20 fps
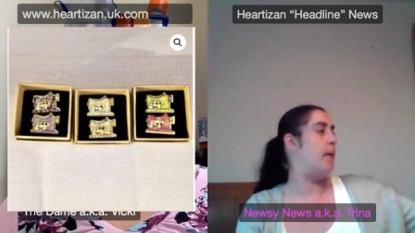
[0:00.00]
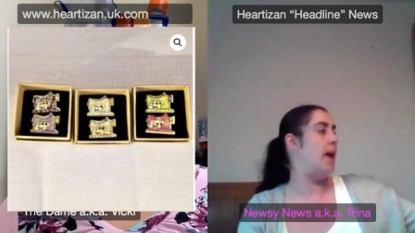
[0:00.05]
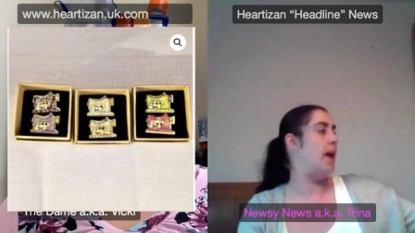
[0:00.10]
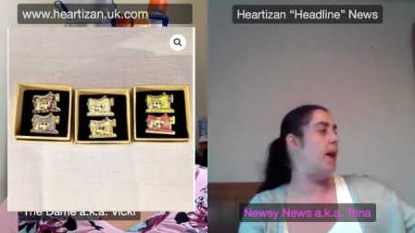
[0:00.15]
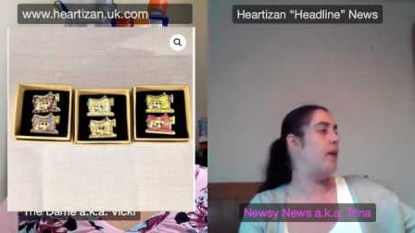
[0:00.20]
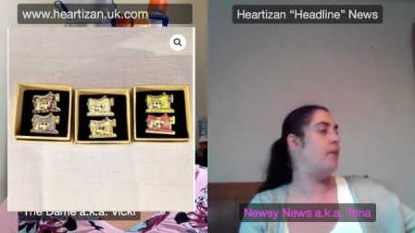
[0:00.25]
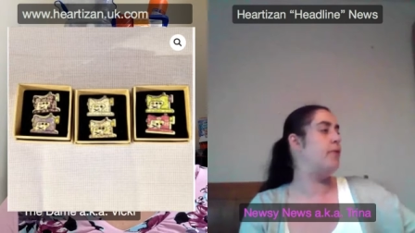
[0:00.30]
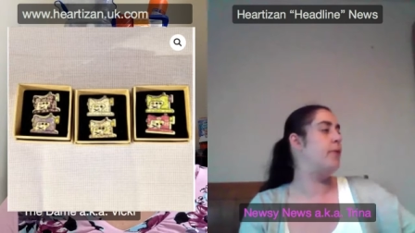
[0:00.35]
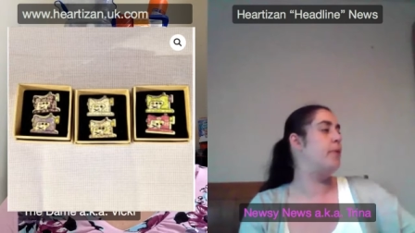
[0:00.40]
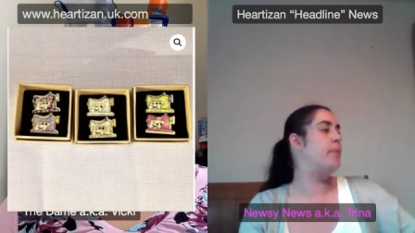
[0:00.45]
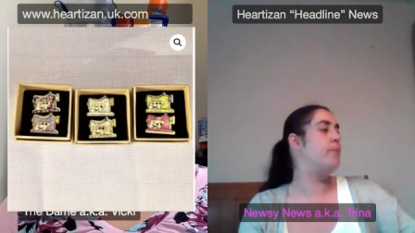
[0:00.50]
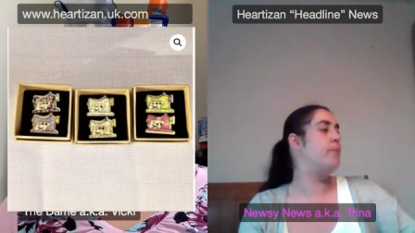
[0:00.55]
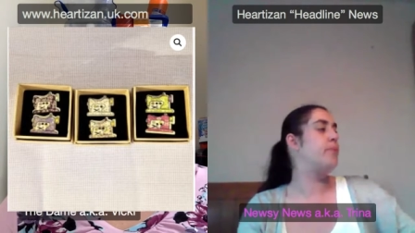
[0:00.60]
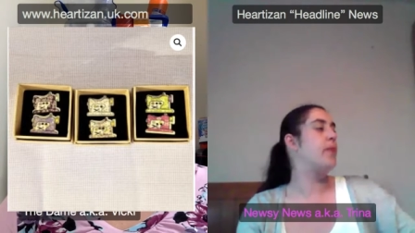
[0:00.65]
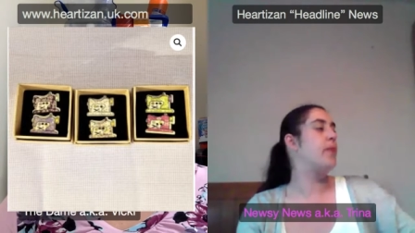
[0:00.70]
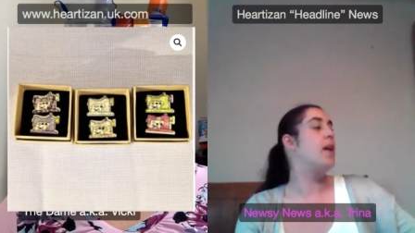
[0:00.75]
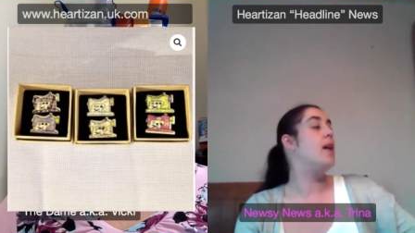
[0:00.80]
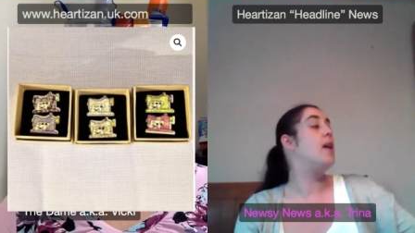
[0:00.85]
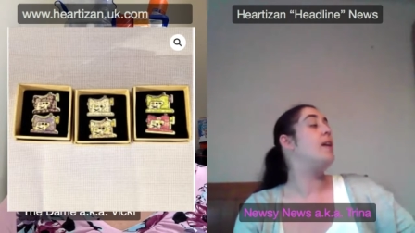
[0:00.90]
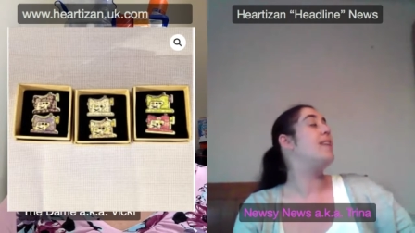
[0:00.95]
my love.
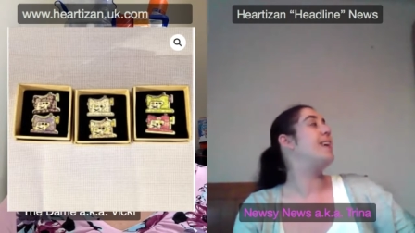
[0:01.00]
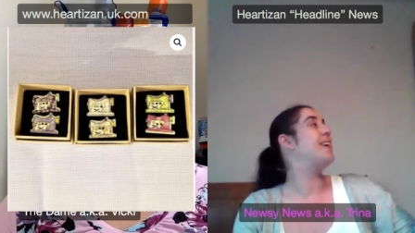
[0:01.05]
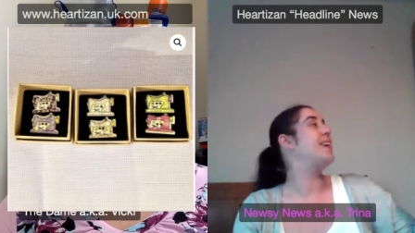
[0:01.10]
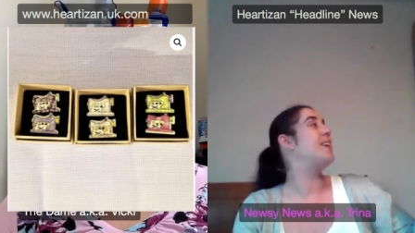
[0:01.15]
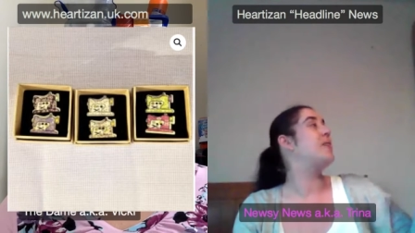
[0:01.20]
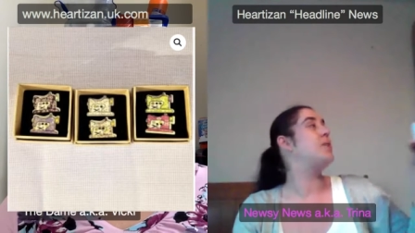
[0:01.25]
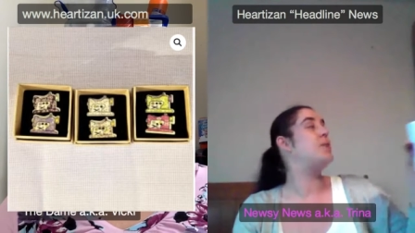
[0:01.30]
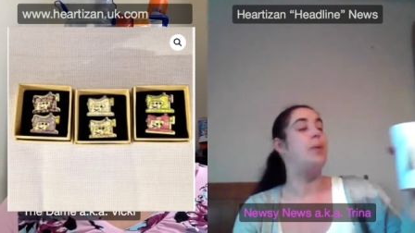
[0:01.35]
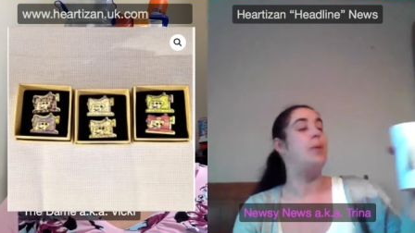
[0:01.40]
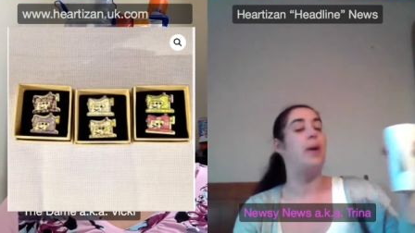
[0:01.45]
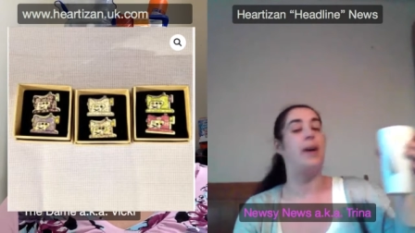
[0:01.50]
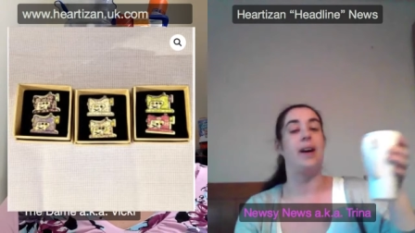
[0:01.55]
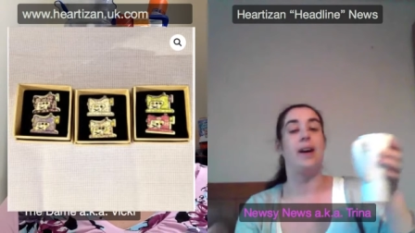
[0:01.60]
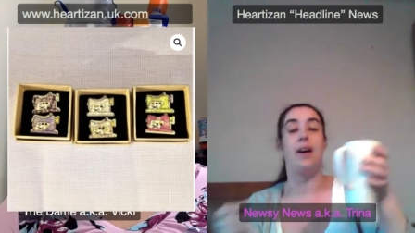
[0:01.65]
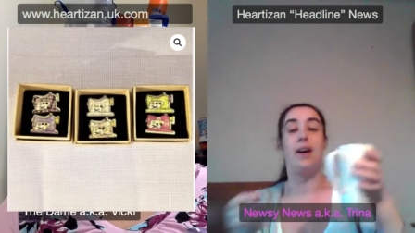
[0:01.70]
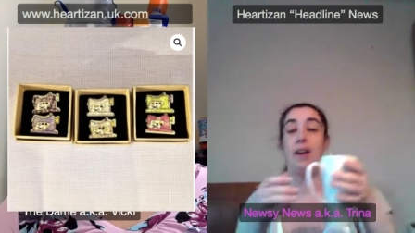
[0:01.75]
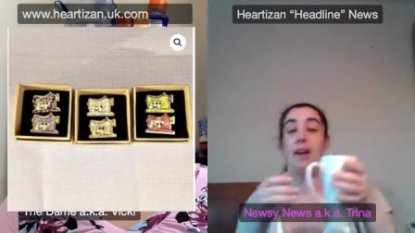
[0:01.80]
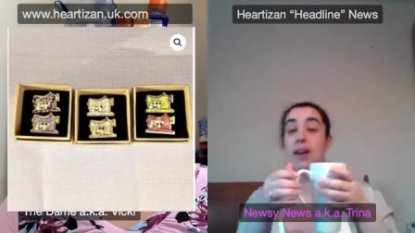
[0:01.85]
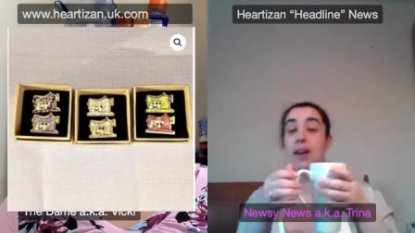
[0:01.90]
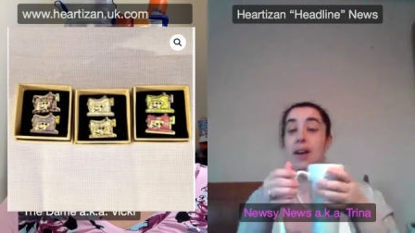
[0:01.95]
Thank you,
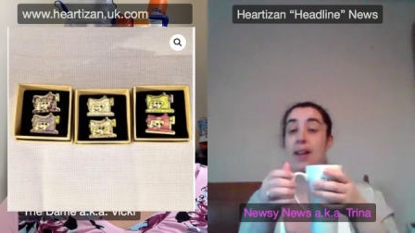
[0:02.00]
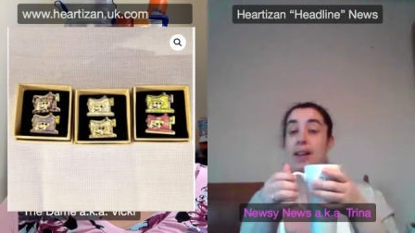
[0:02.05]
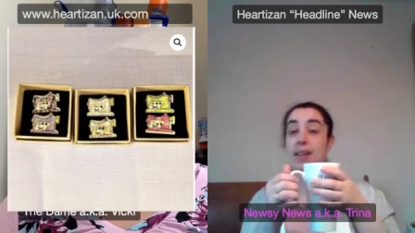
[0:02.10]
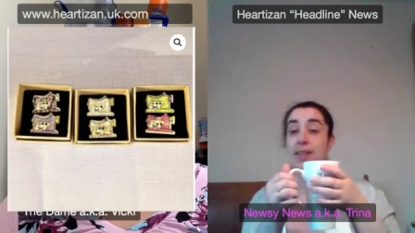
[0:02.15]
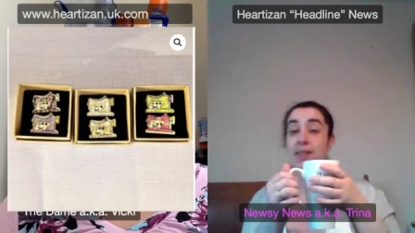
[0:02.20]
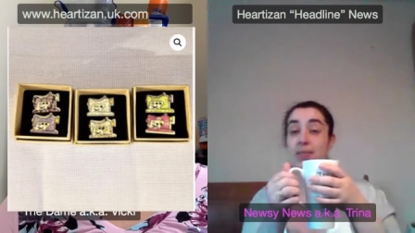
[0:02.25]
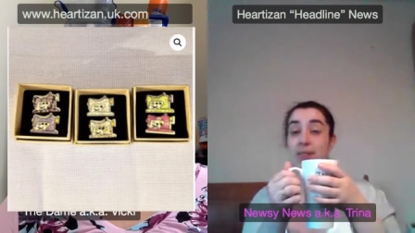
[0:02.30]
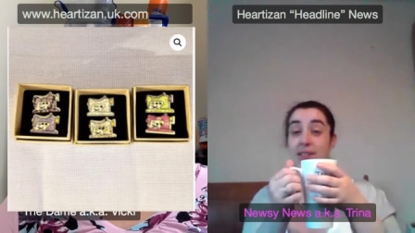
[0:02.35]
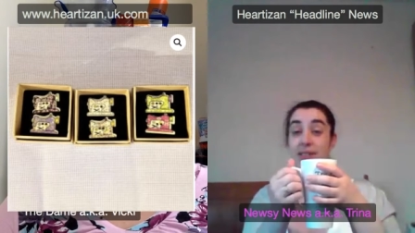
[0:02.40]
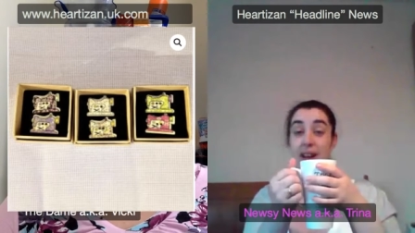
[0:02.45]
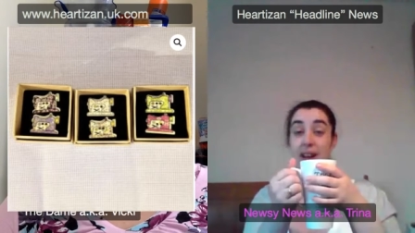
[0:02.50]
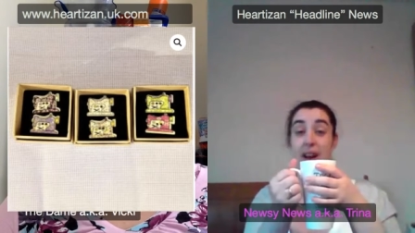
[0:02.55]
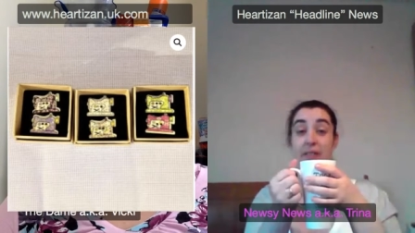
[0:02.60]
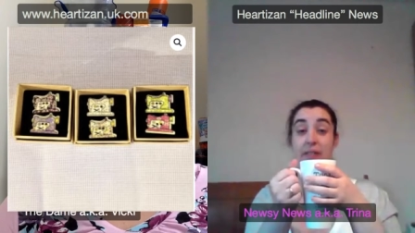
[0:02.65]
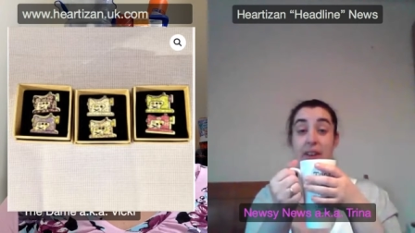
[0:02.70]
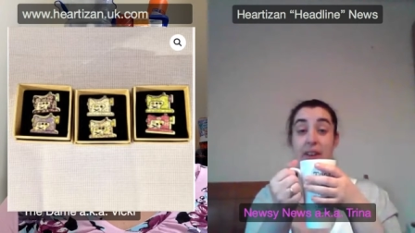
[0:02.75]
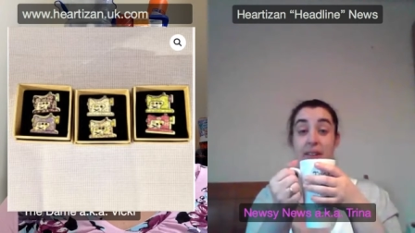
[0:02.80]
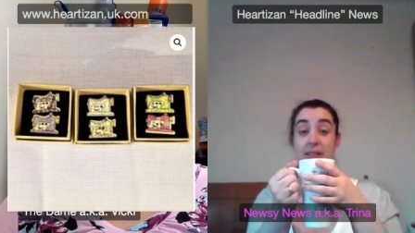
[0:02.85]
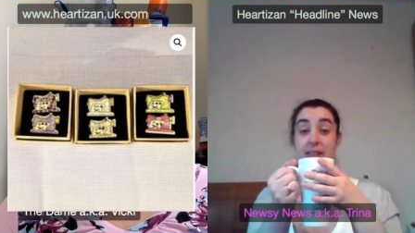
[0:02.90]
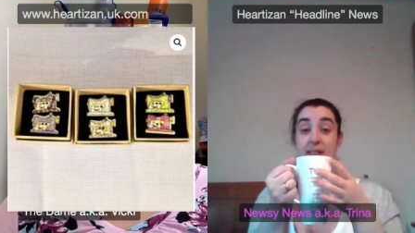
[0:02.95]
sweetheart. Look at this for
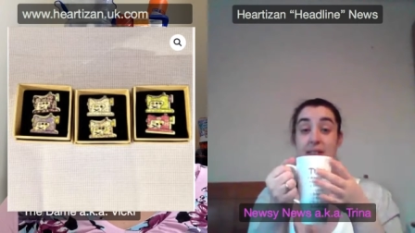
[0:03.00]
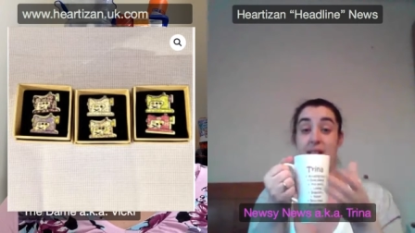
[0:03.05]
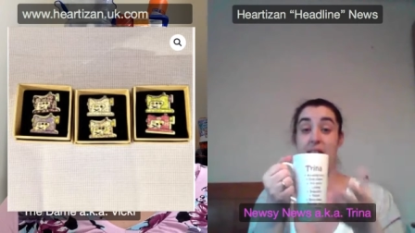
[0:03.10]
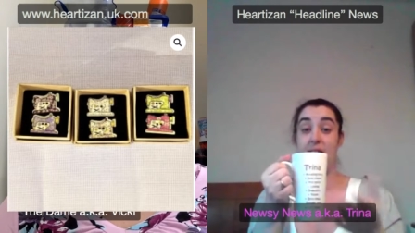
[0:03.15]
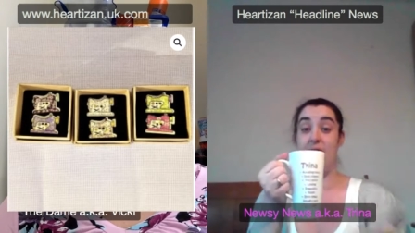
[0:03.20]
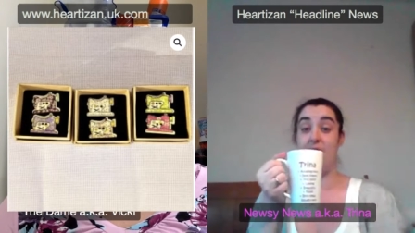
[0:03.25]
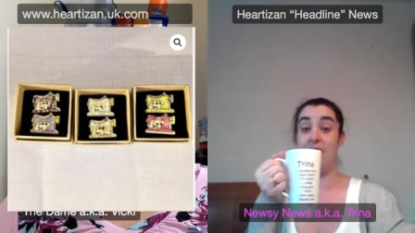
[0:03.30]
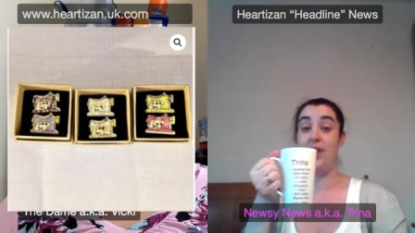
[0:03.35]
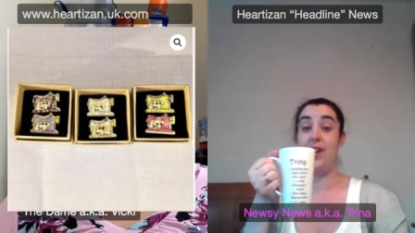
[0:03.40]
service. I start the